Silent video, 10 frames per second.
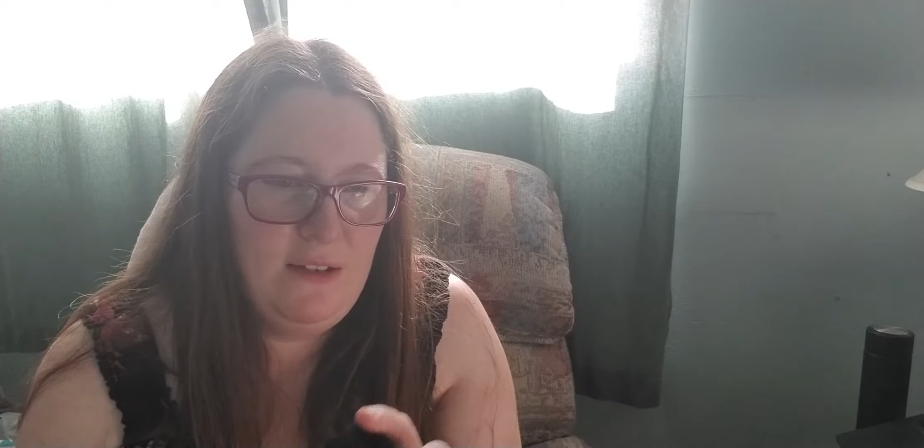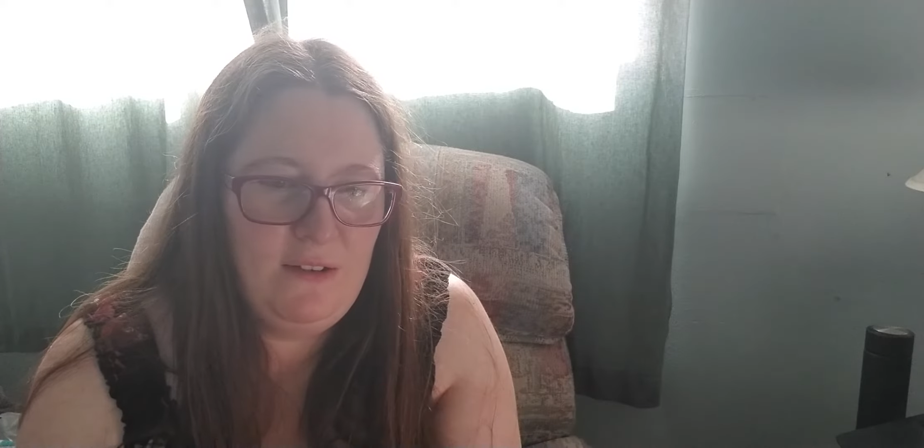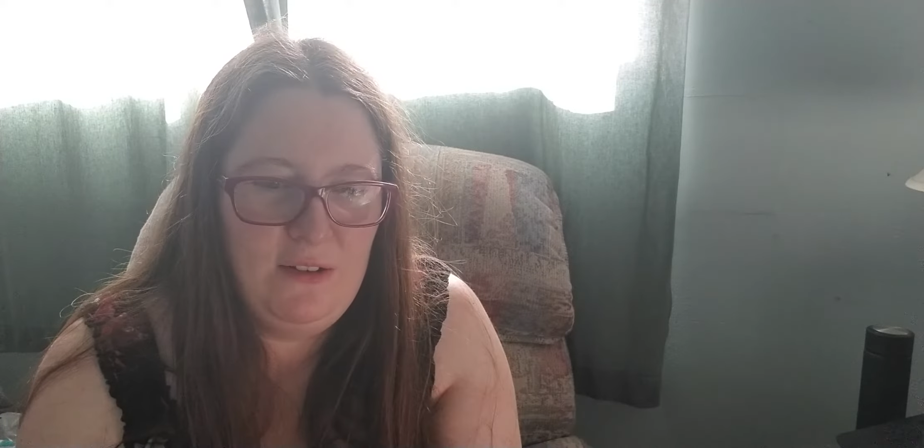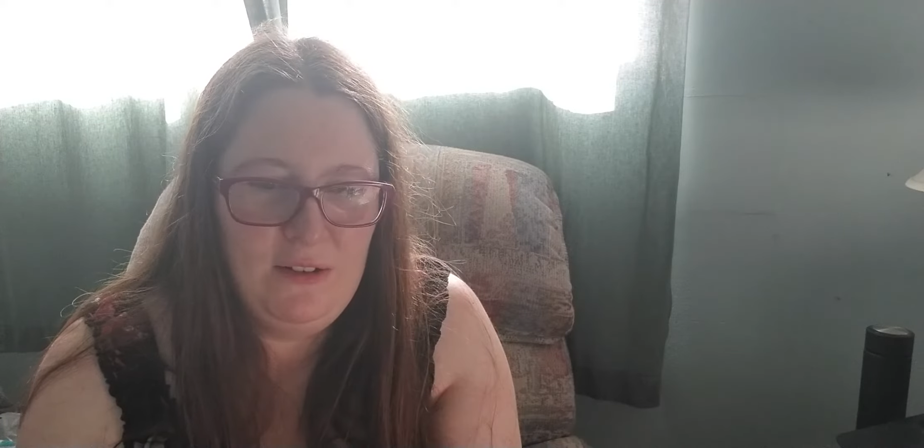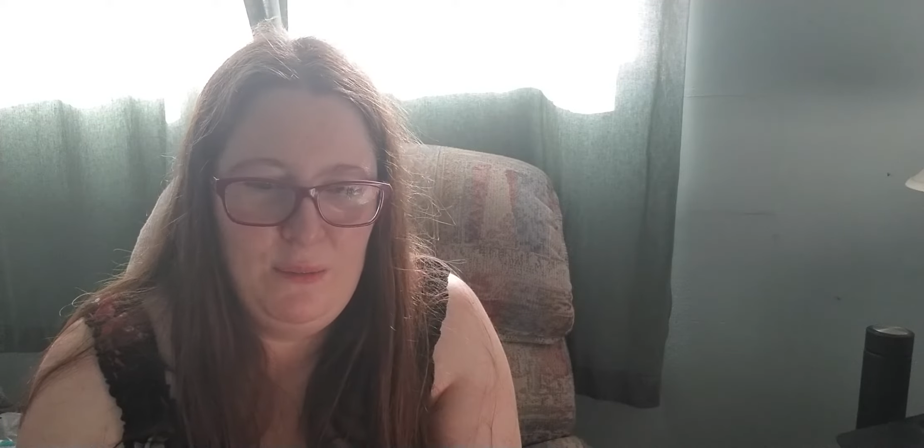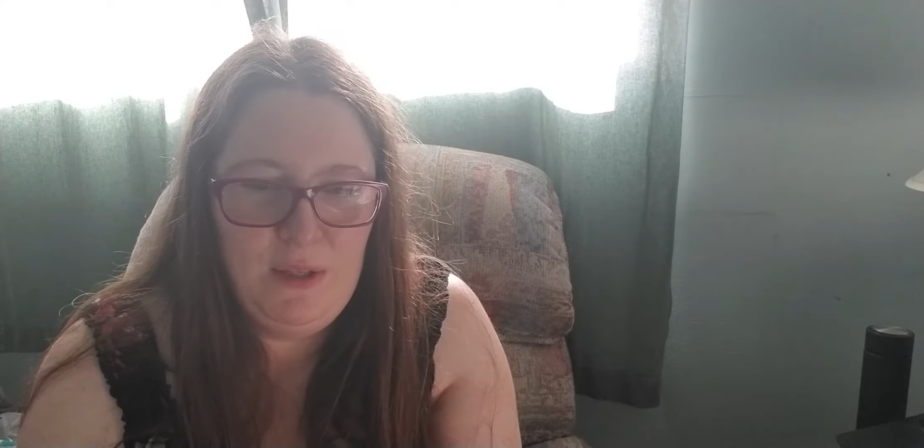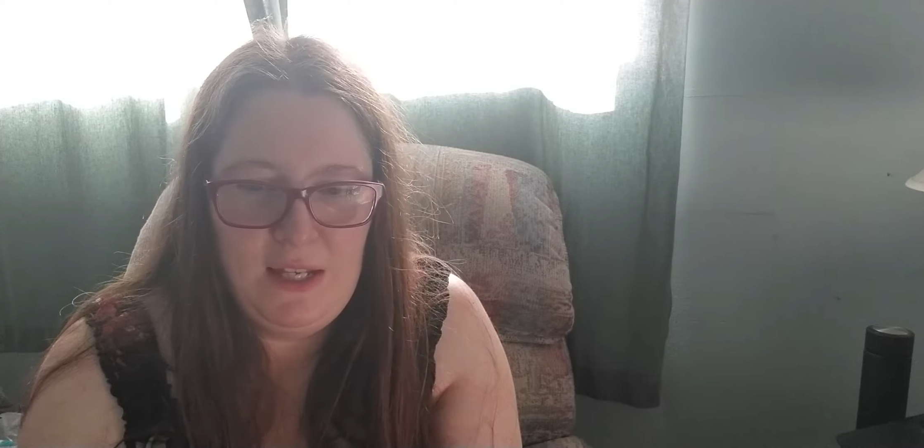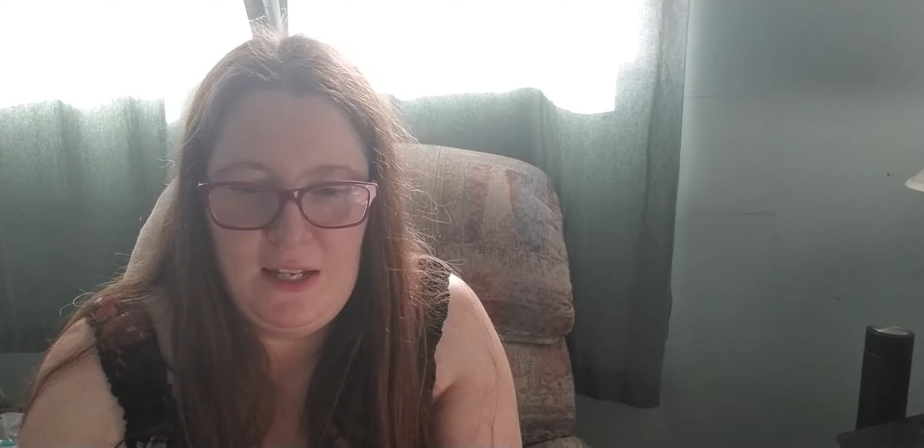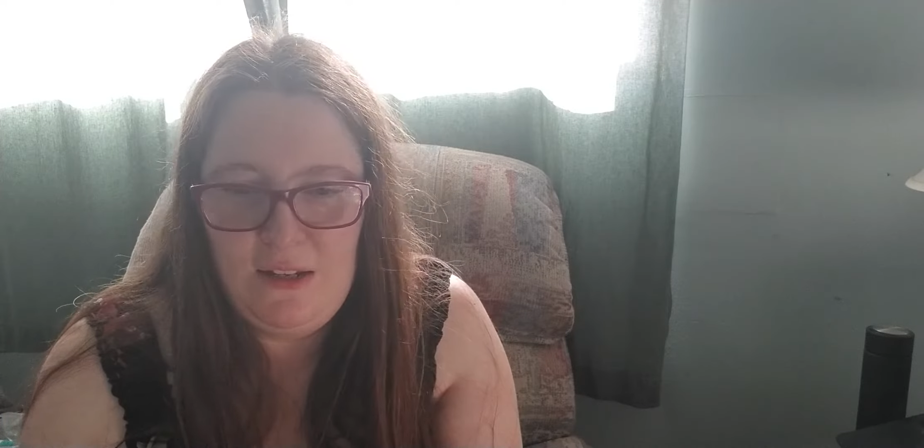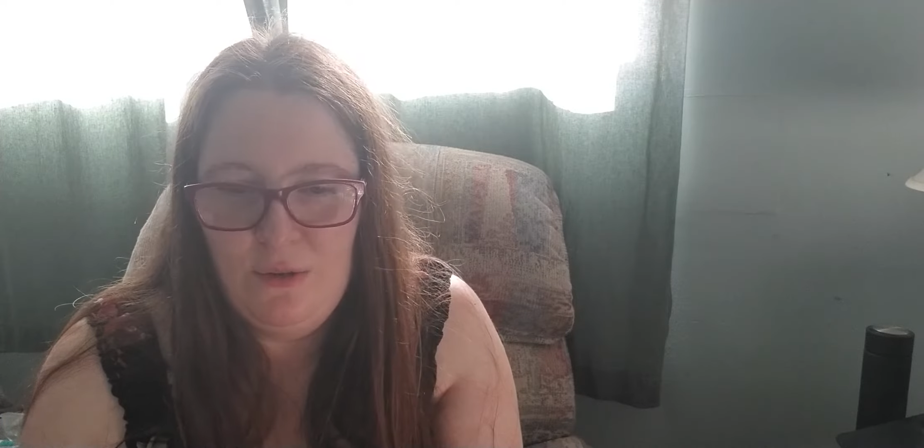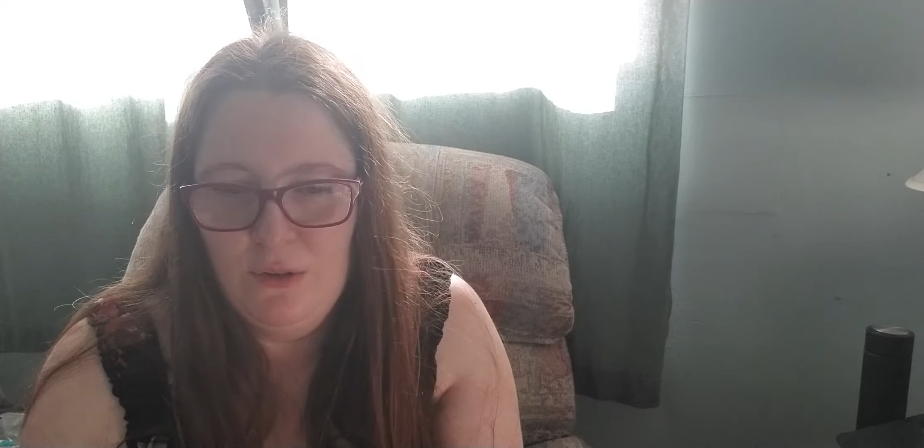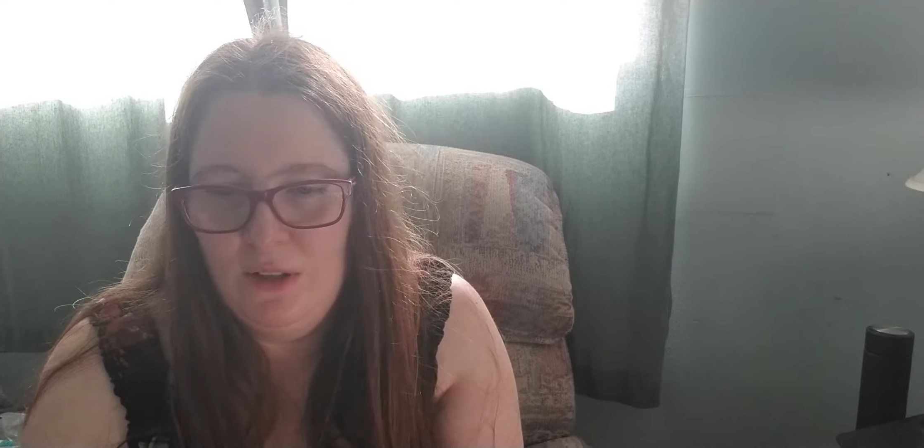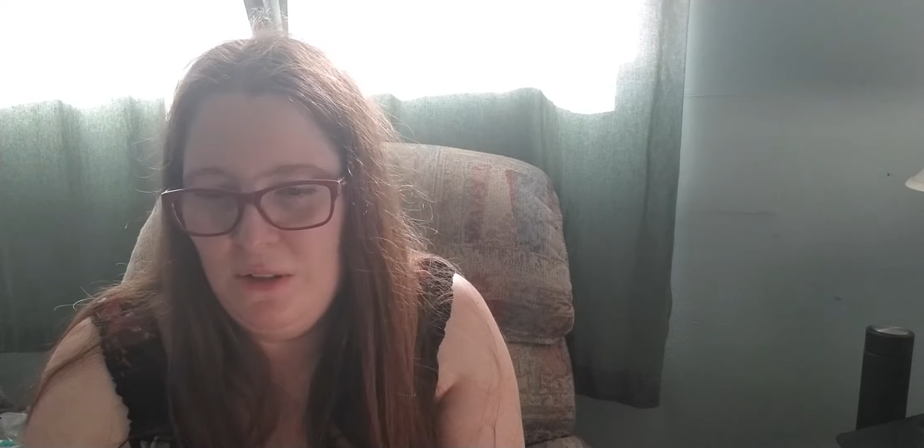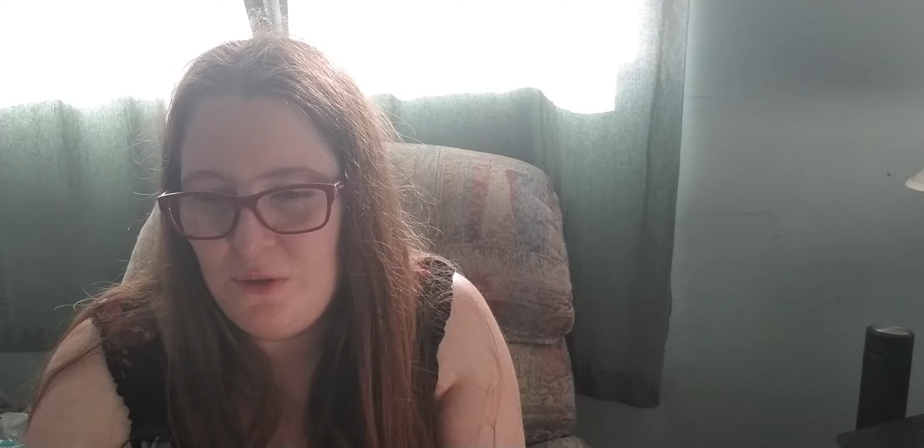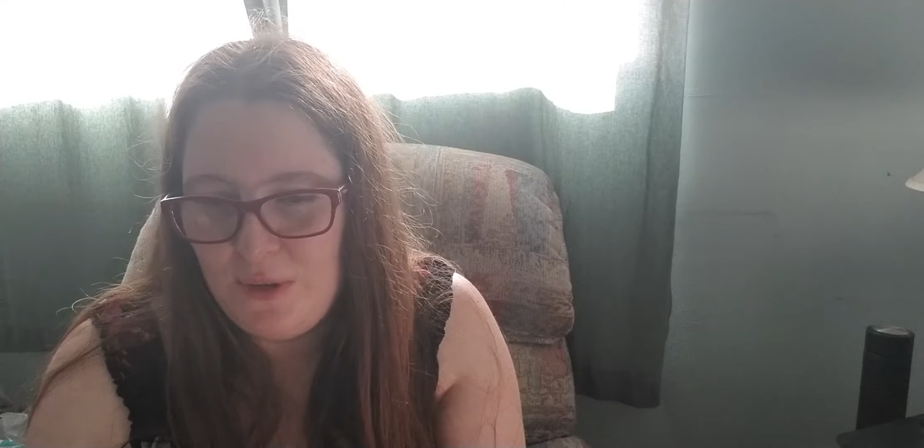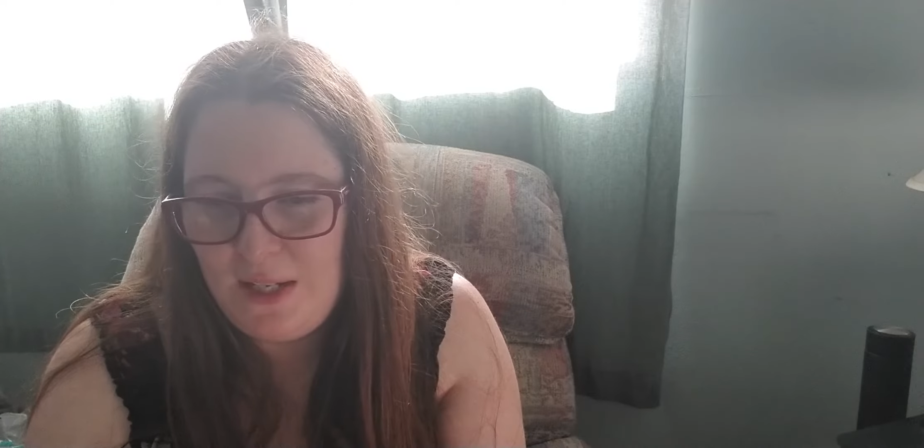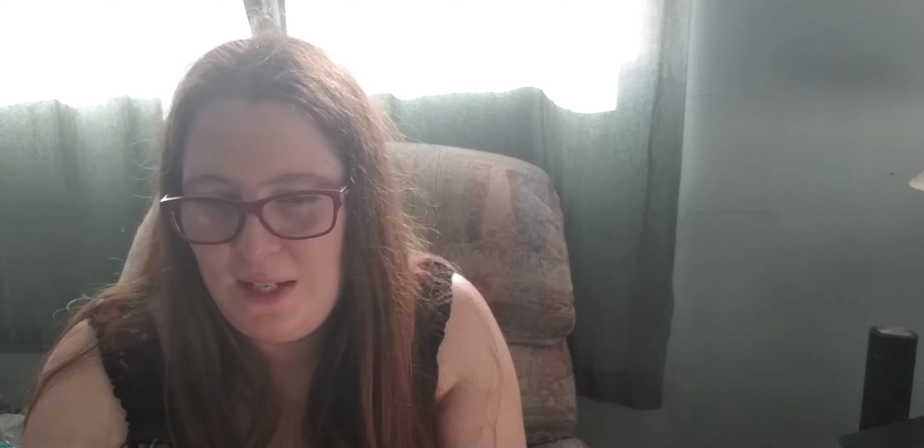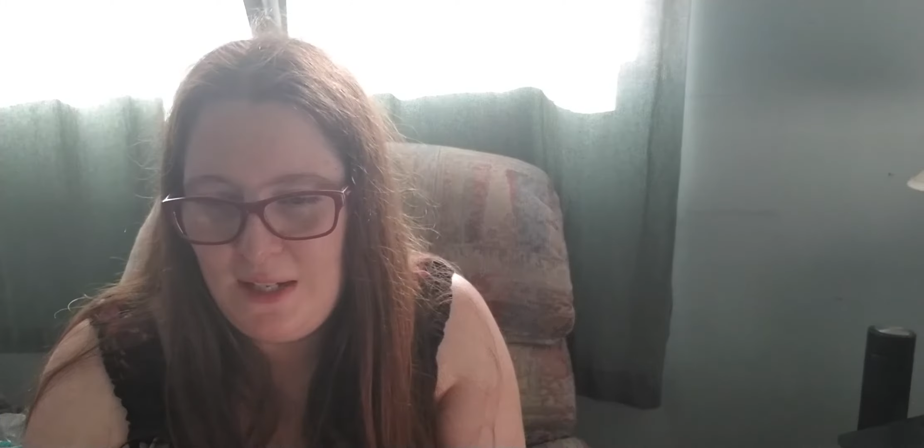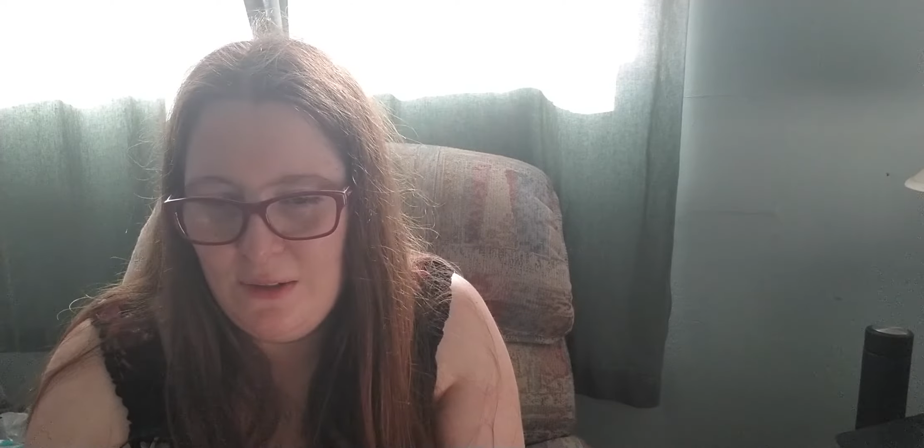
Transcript: on a plane or on a train